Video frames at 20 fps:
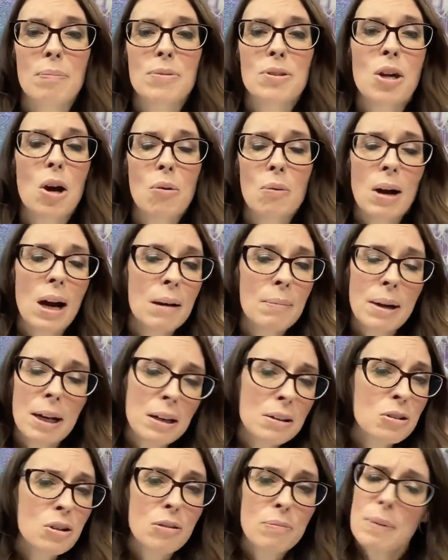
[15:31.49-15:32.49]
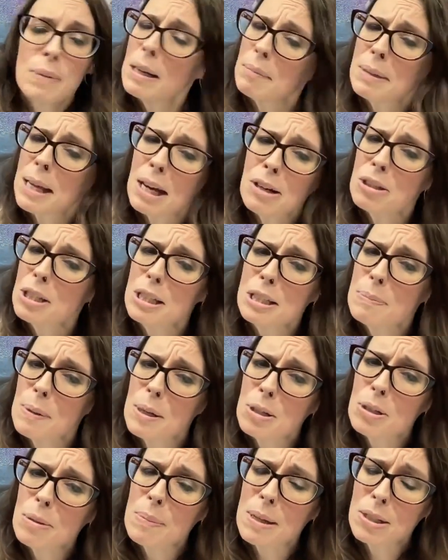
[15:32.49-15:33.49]
So I'm Erin Tudor Medium, Akashic and
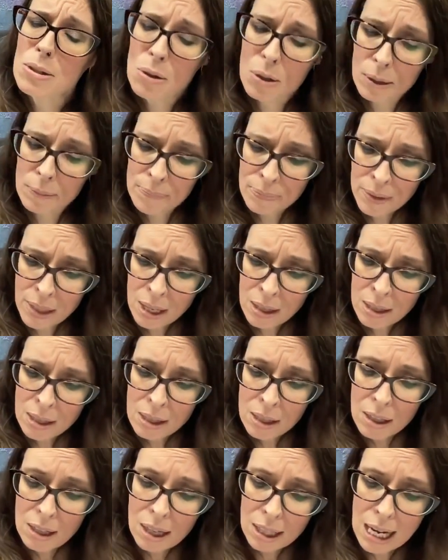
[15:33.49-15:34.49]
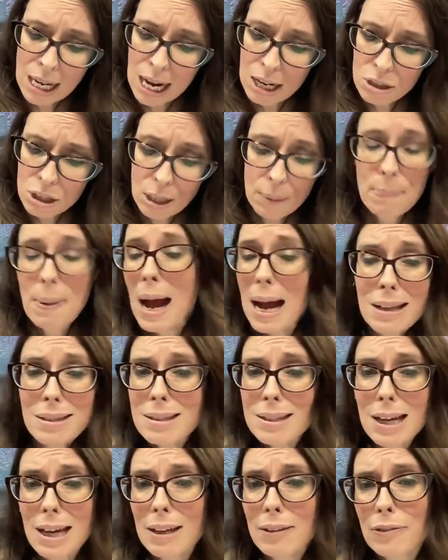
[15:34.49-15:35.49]
spiritual mentor, Akashic
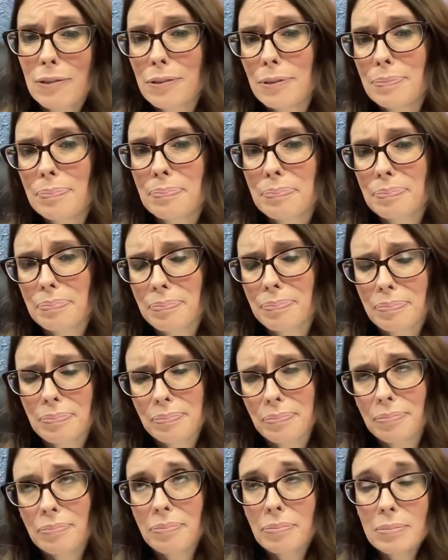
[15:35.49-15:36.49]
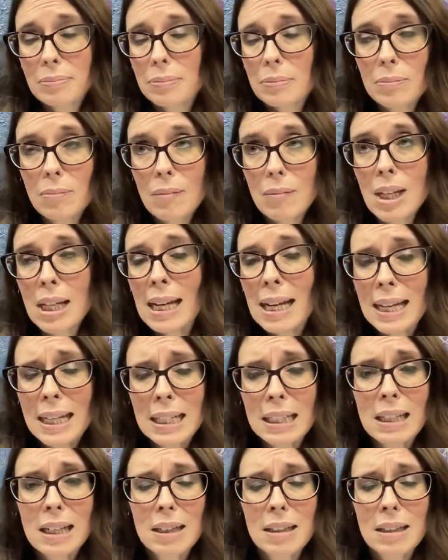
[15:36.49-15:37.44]
past life, and